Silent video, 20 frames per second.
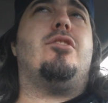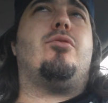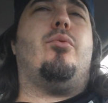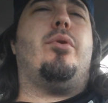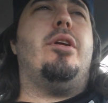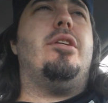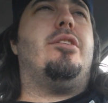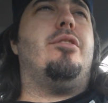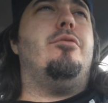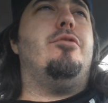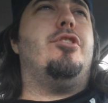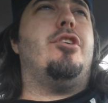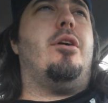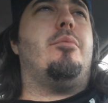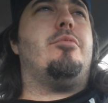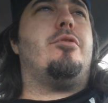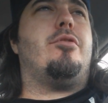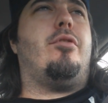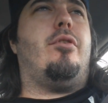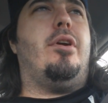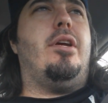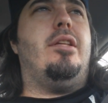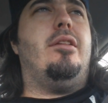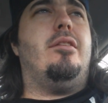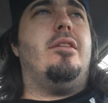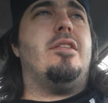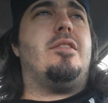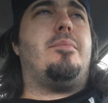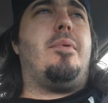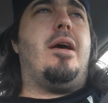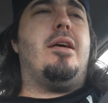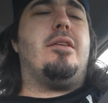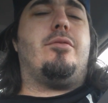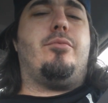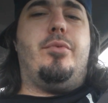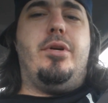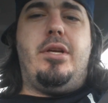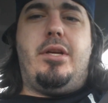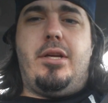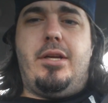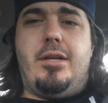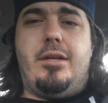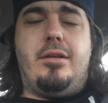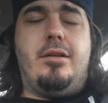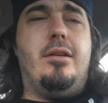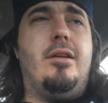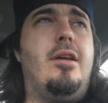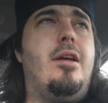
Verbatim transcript: 22 Jump Street this past weekend,